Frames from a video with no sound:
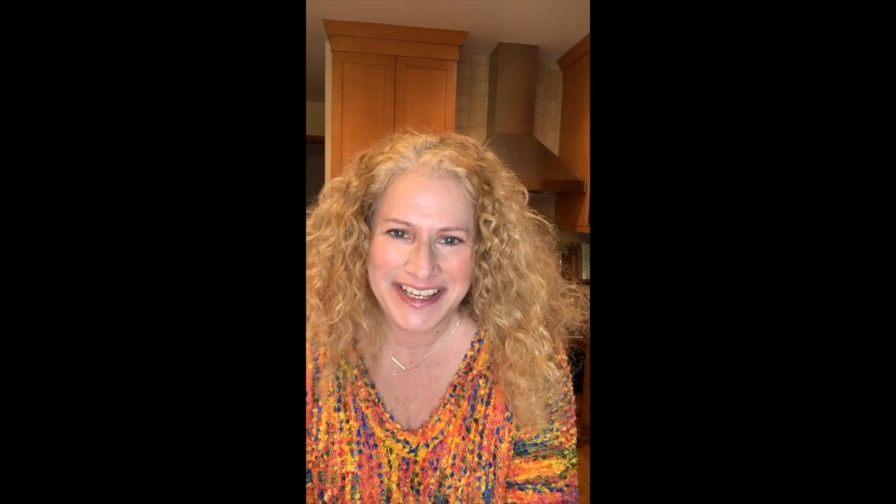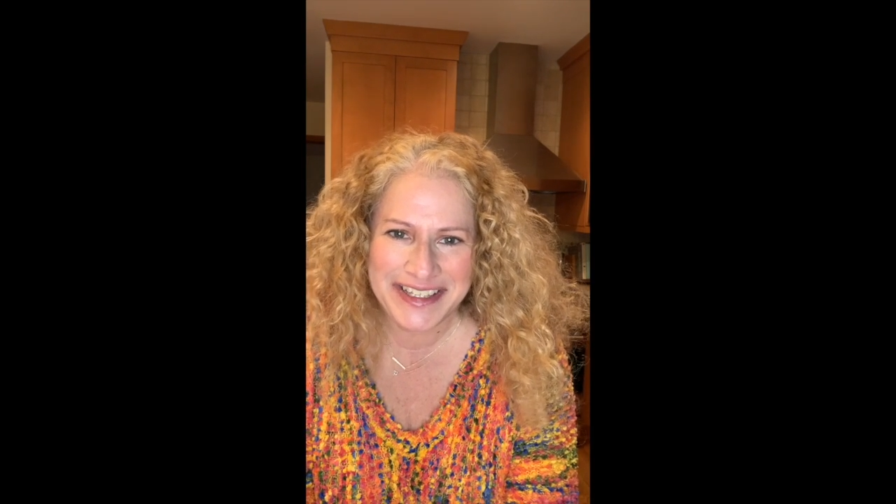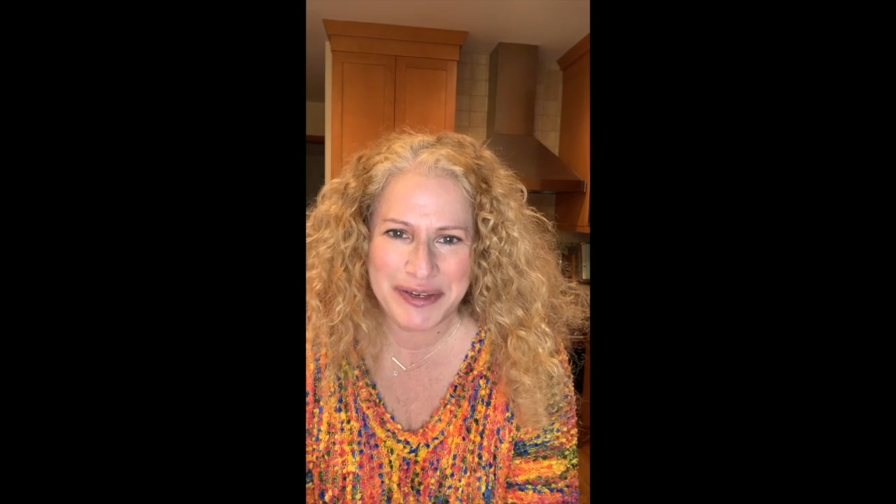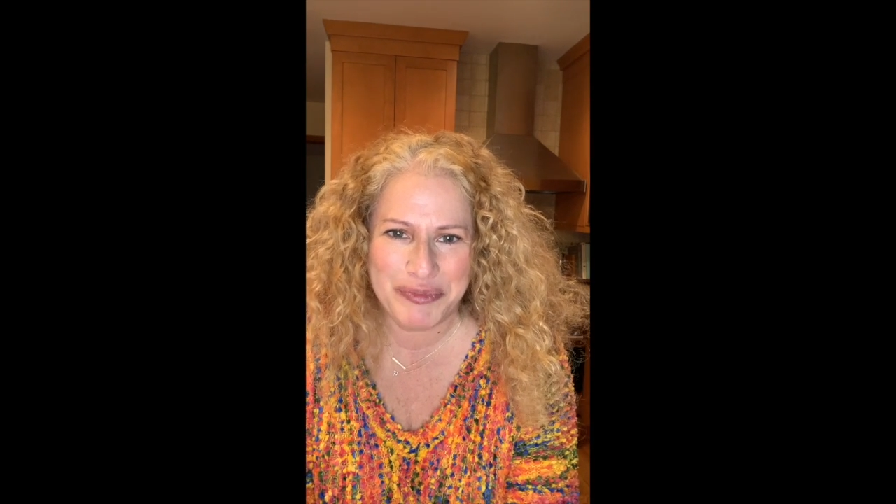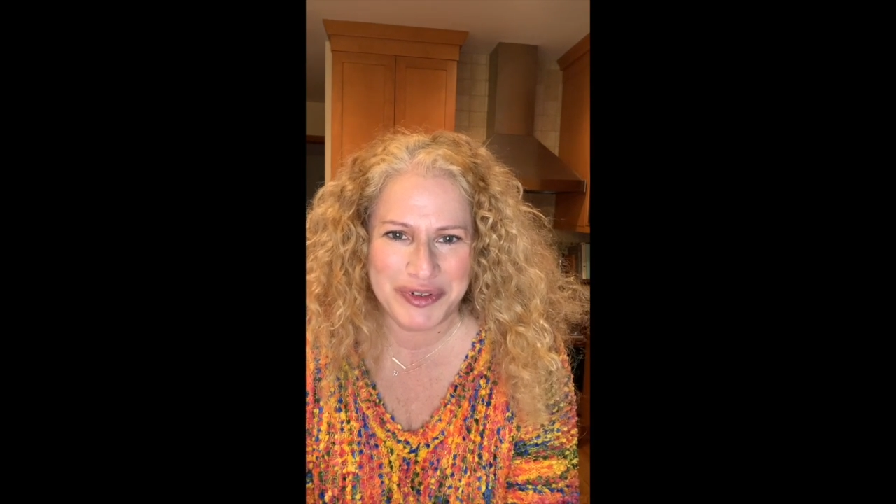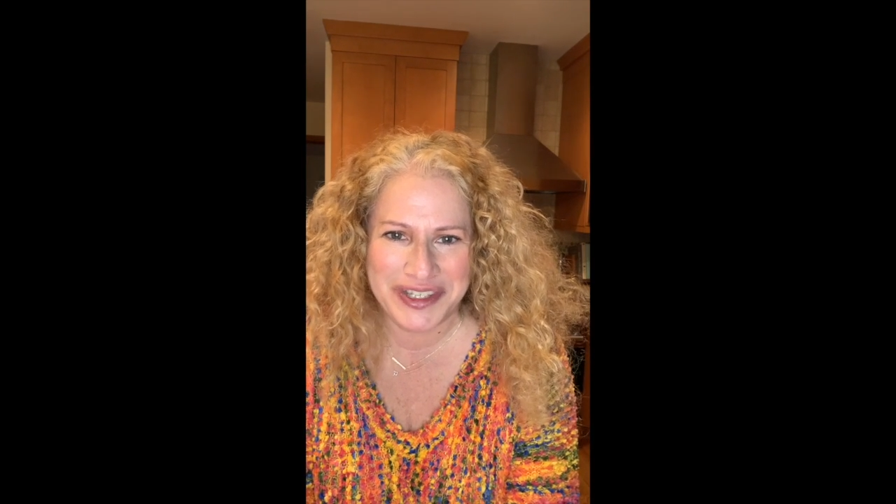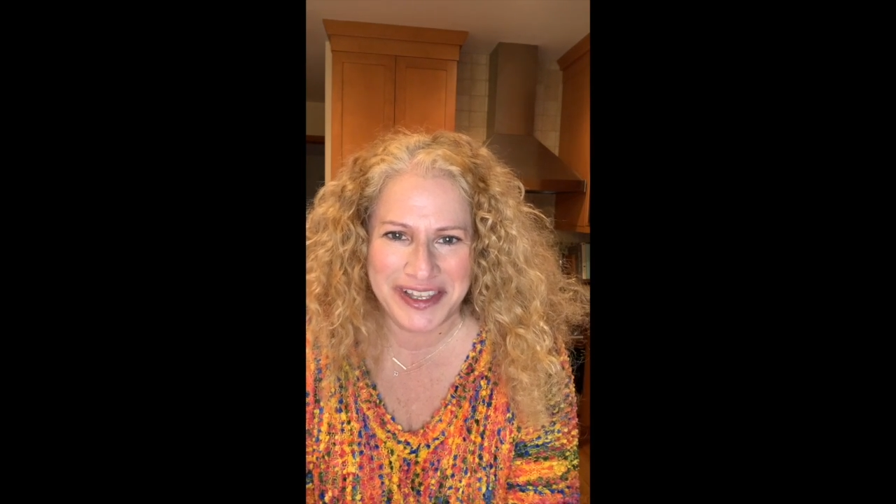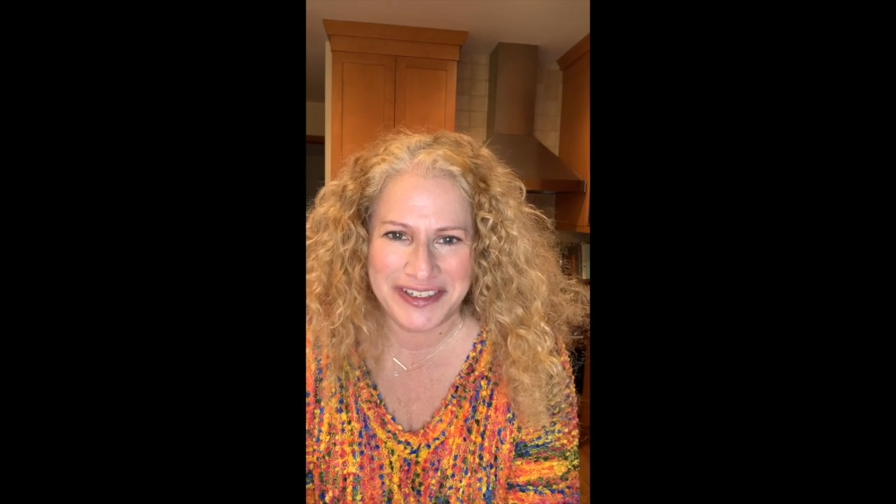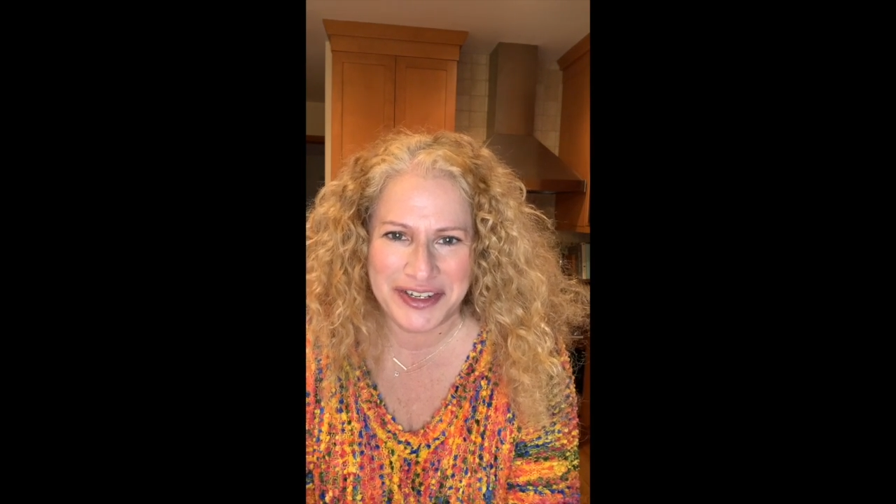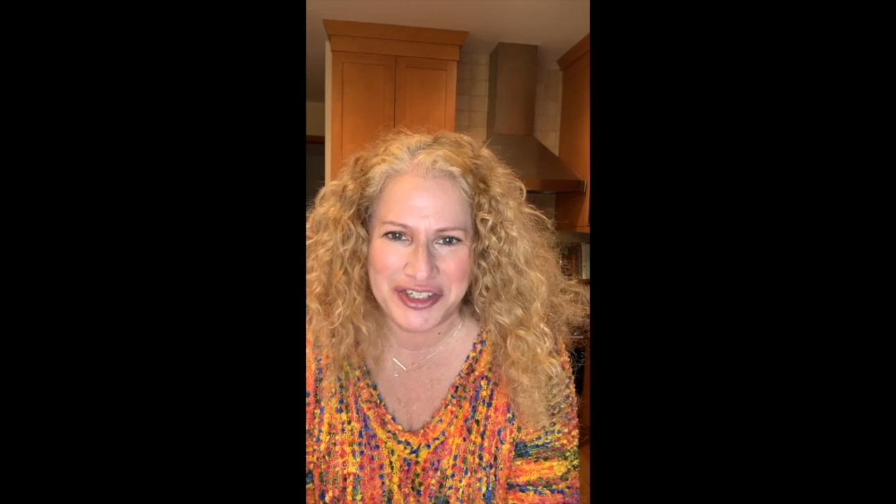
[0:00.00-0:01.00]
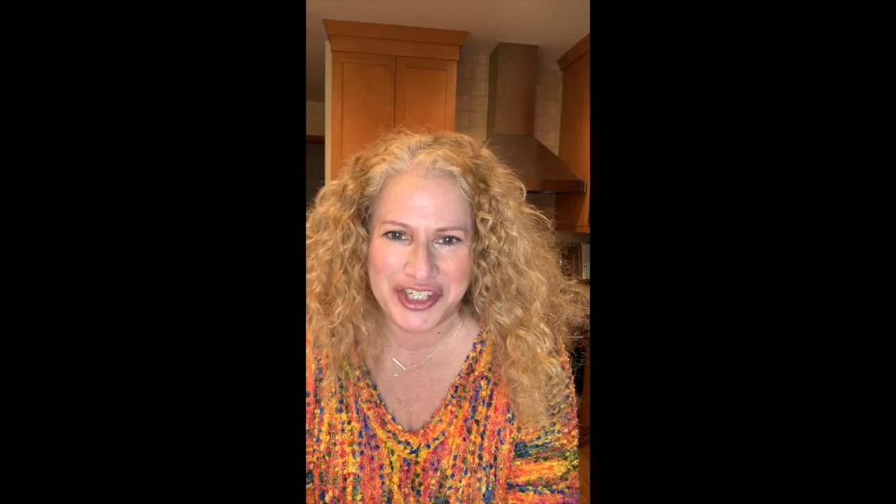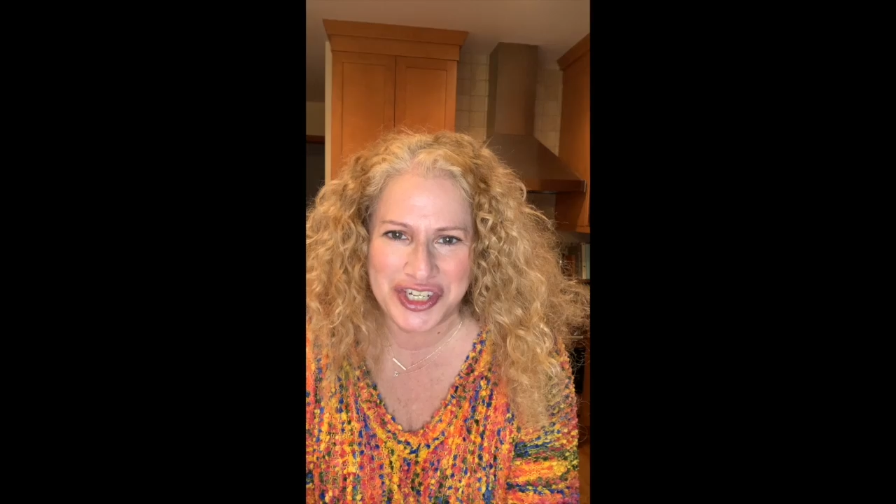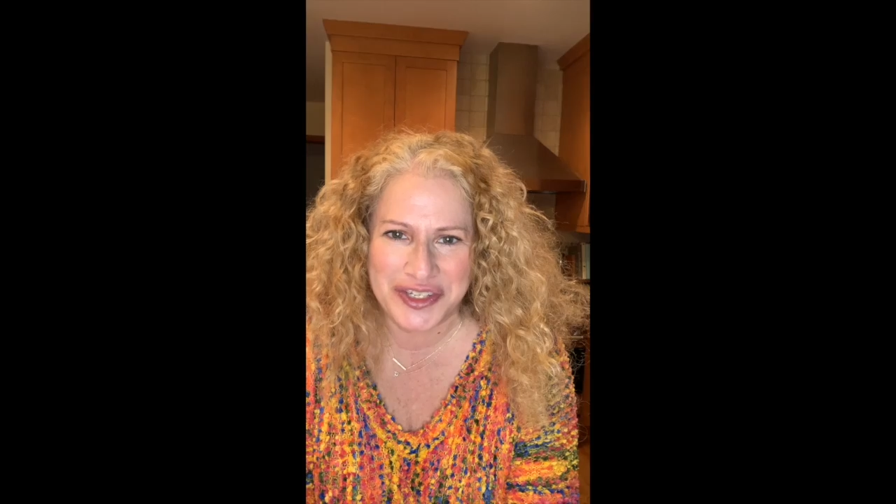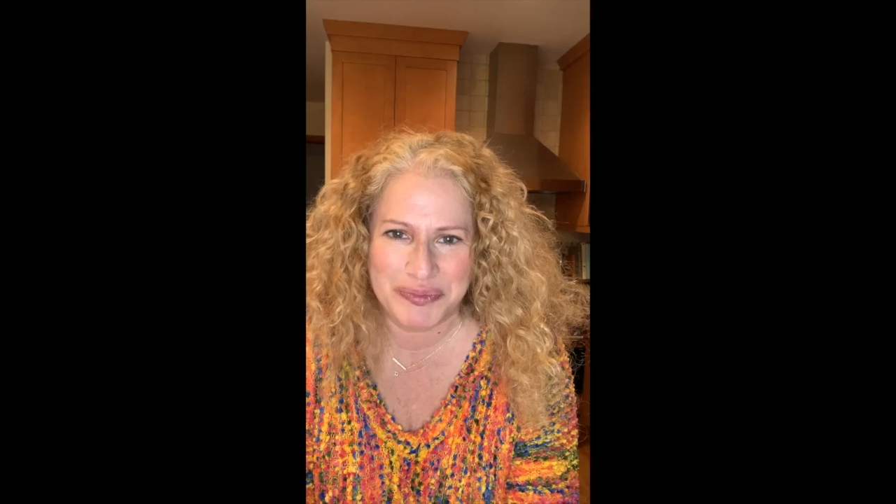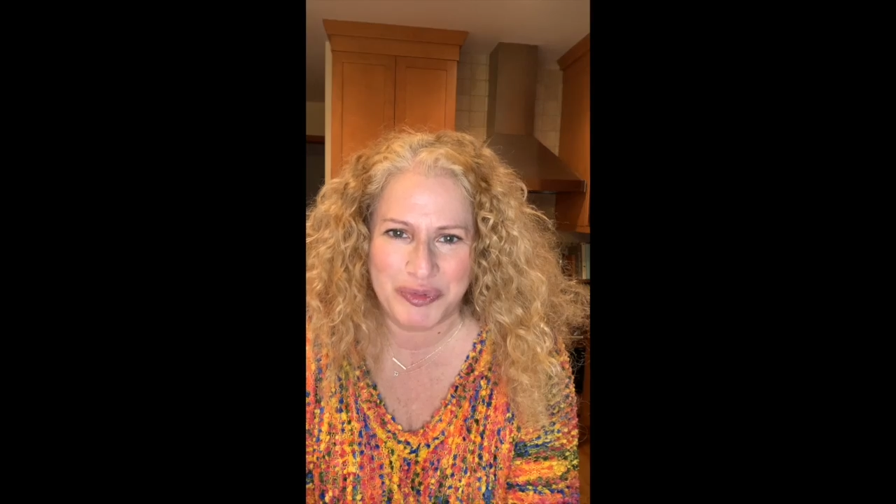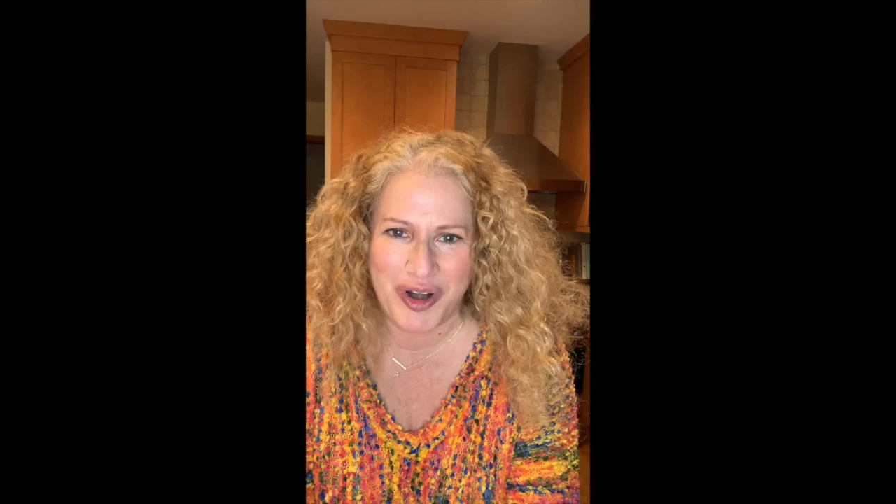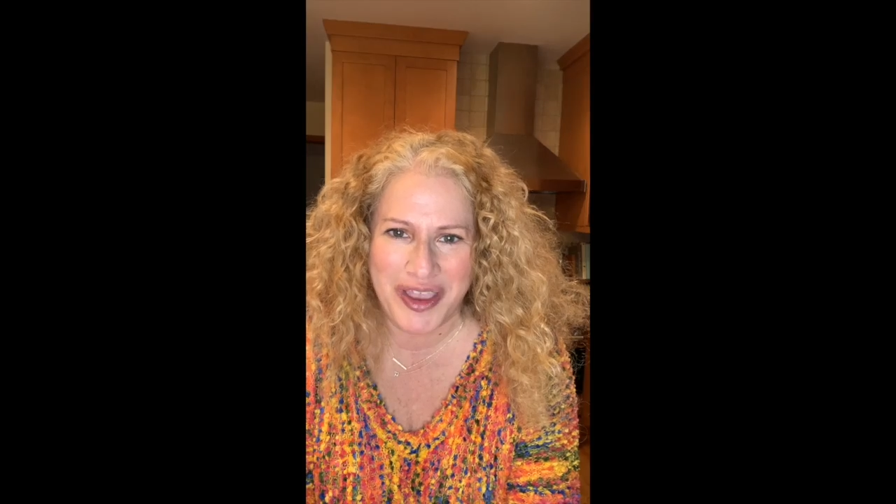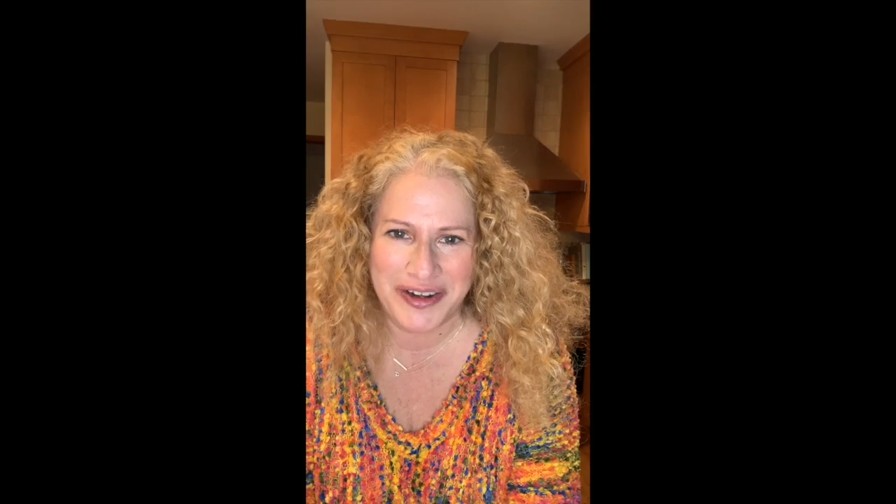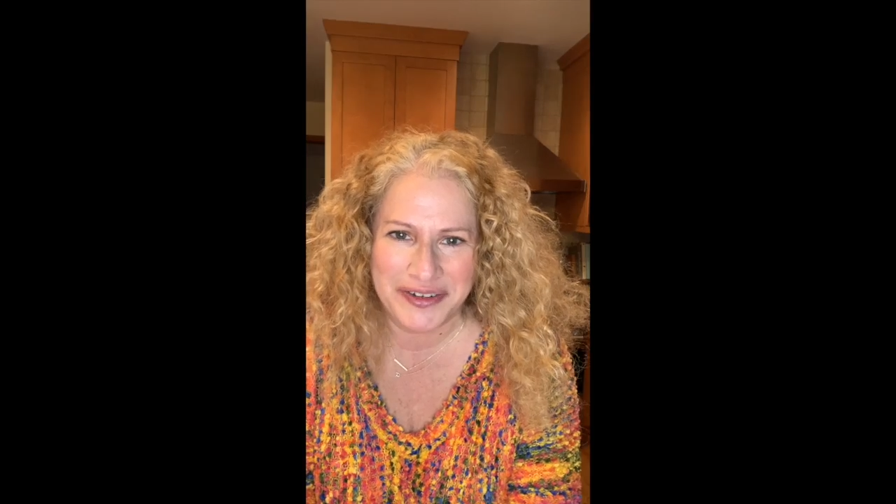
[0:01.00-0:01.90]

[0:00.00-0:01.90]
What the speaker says: Brazilian cheese bread.